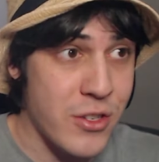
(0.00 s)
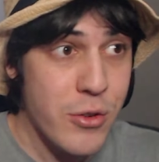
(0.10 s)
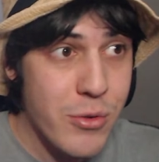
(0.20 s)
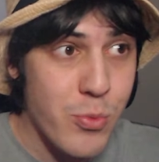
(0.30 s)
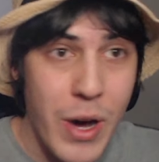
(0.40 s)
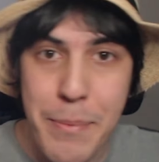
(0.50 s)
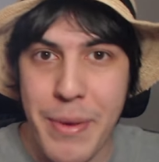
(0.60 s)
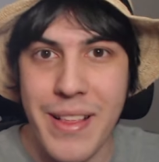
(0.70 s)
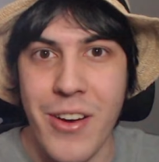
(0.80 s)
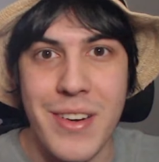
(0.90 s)
do One
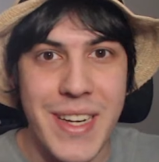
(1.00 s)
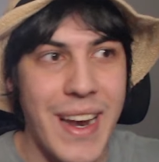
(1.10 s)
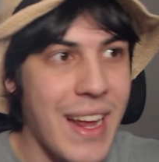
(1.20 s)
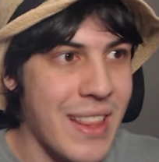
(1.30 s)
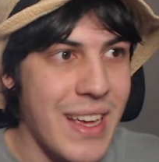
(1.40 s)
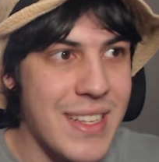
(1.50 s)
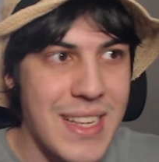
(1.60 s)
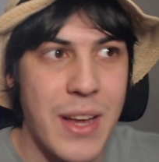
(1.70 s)
Piece content like this.